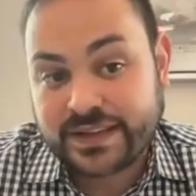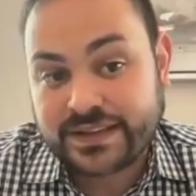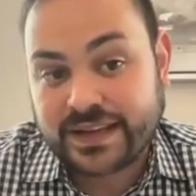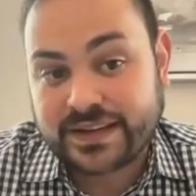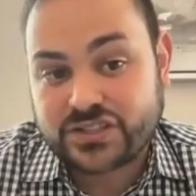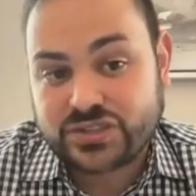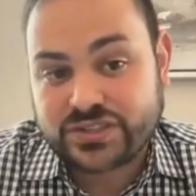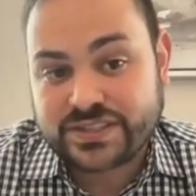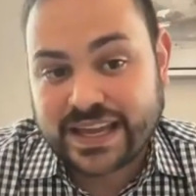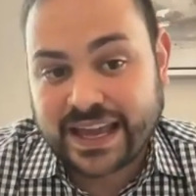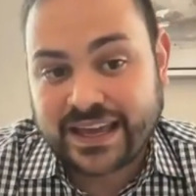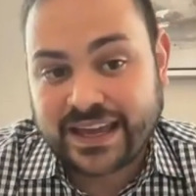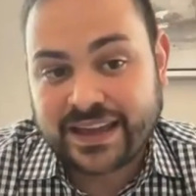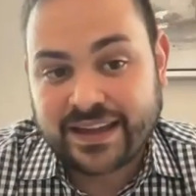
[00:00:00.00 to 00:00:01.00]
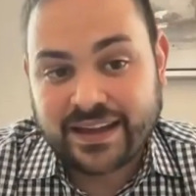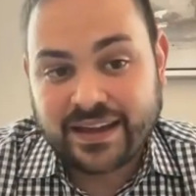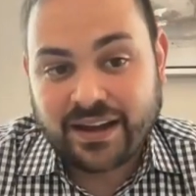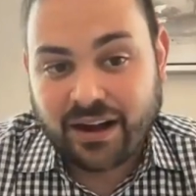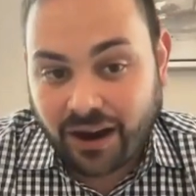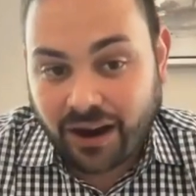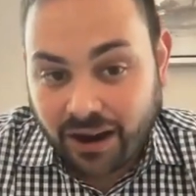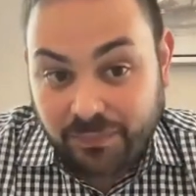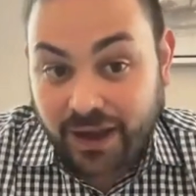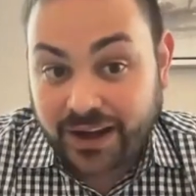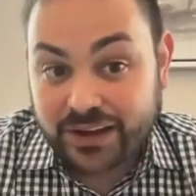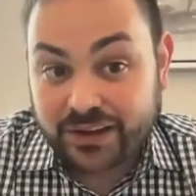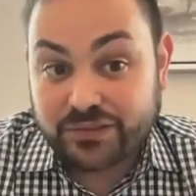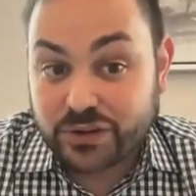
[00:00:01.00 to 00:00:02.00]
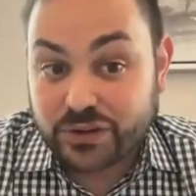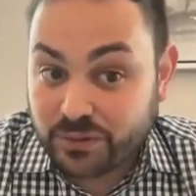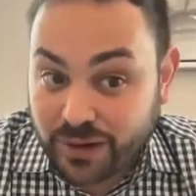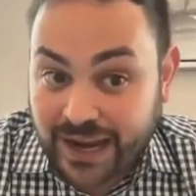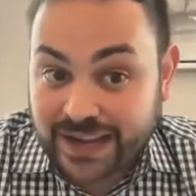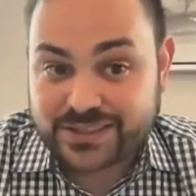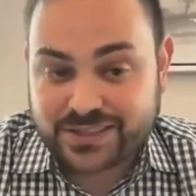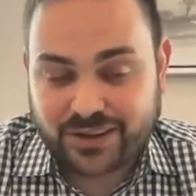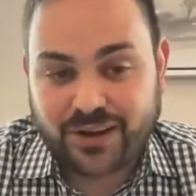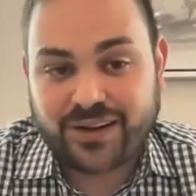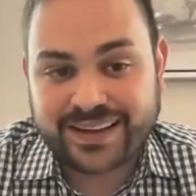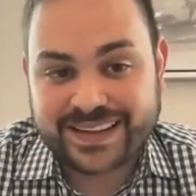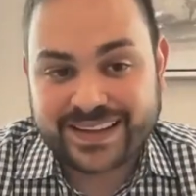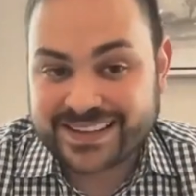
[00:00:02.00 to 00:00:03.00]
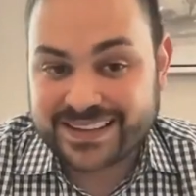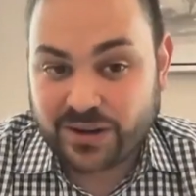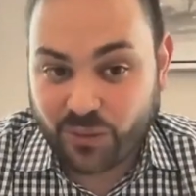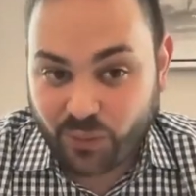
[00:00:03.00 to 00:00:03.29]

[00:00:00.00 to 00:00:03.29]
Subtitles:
That is to say, our body of human rights law is an